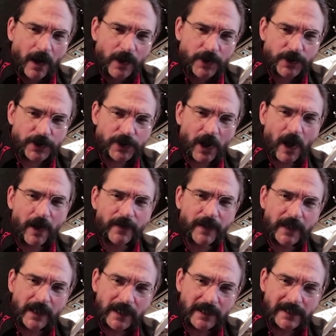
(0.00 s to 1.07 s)
saw
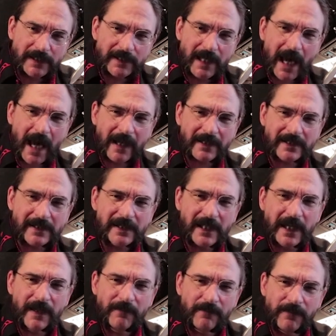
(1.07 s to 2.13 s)
the exact
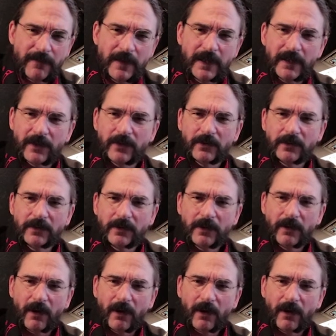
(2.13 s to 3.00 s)
same vehicle